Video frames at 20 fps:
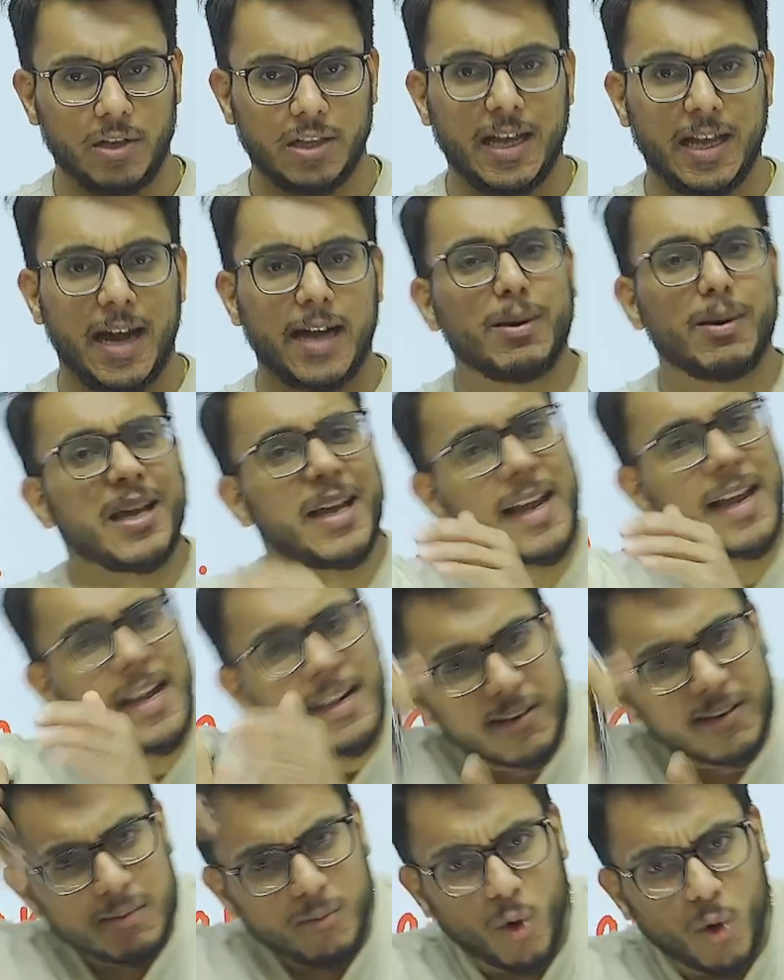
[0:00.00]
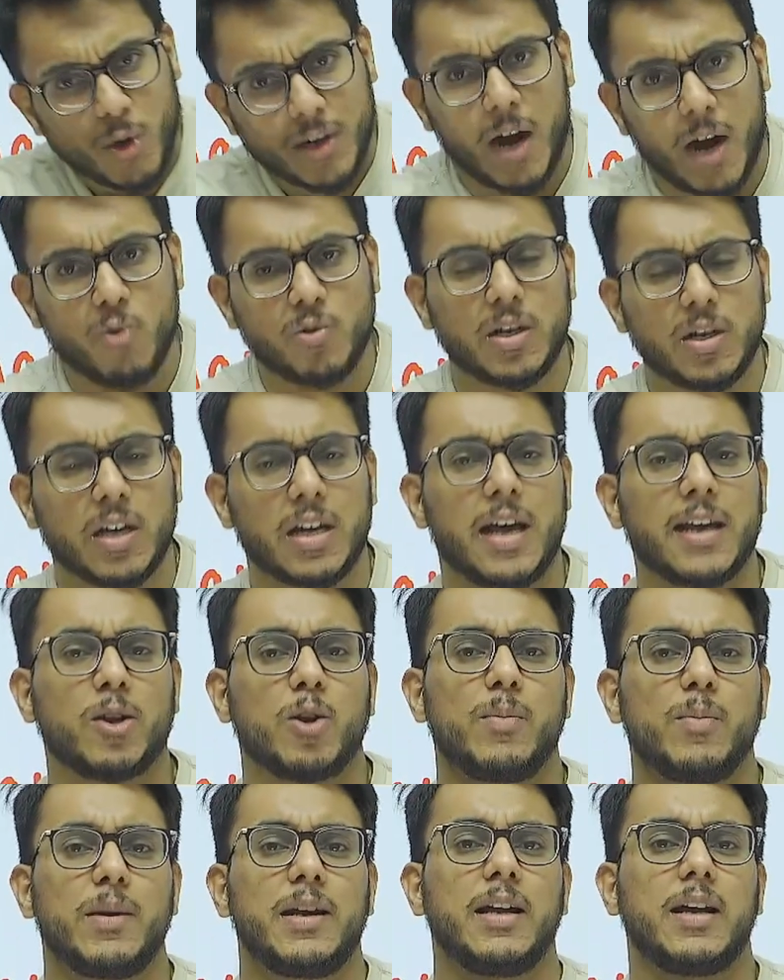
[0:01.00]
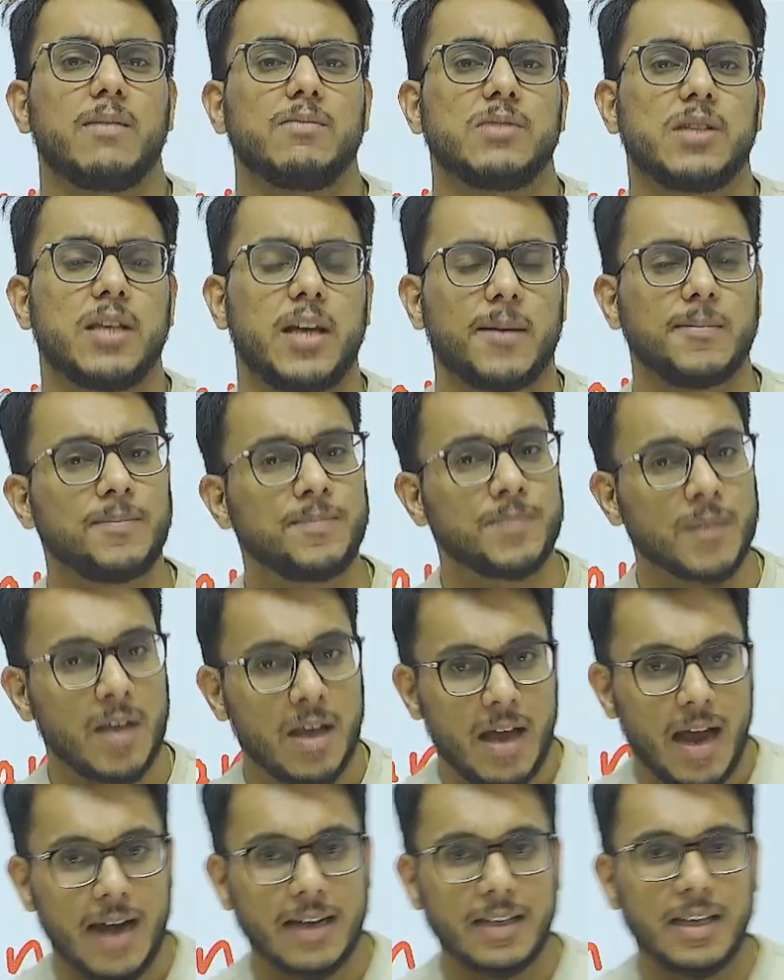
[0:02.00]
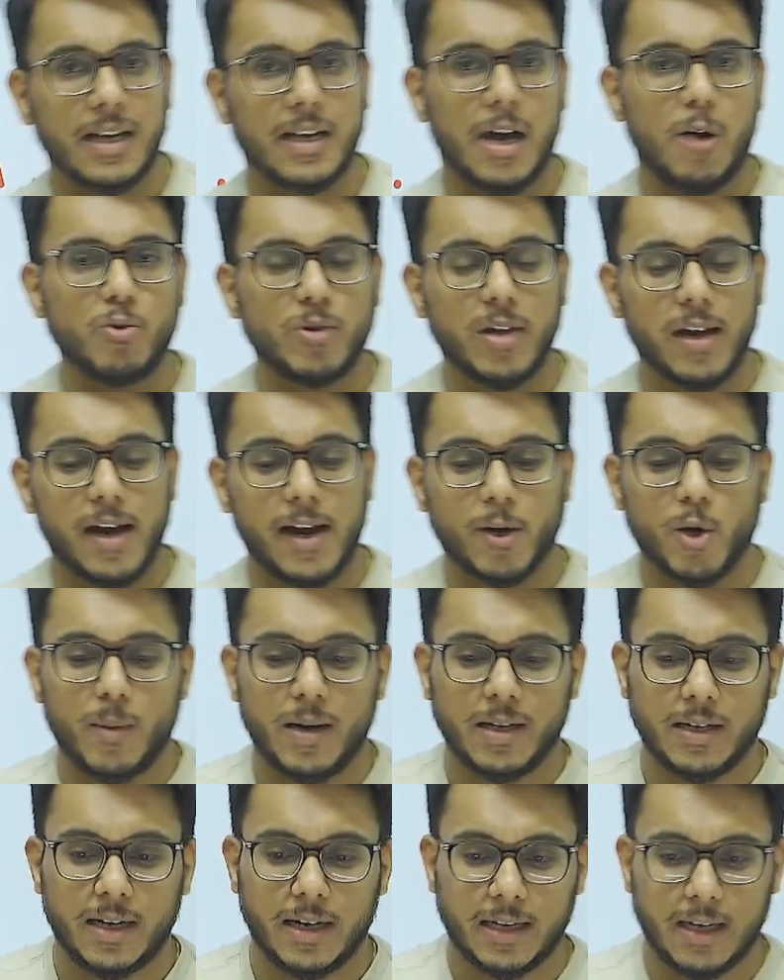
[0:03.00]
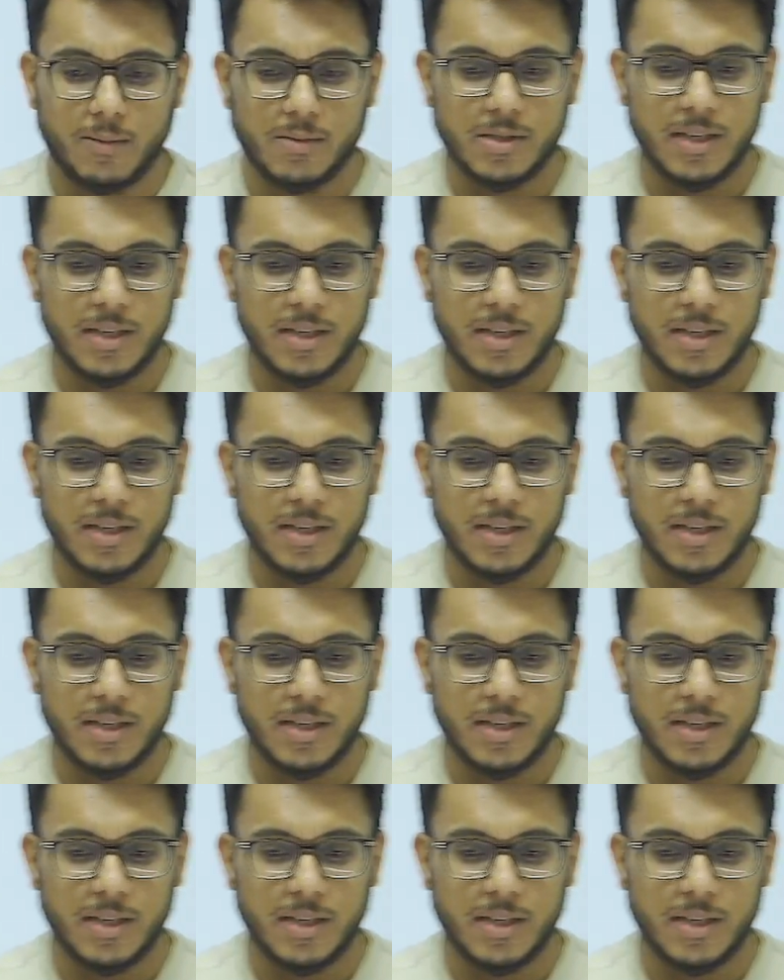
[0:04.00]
But again, one more counter argument comes here. And the counter argument that comes here is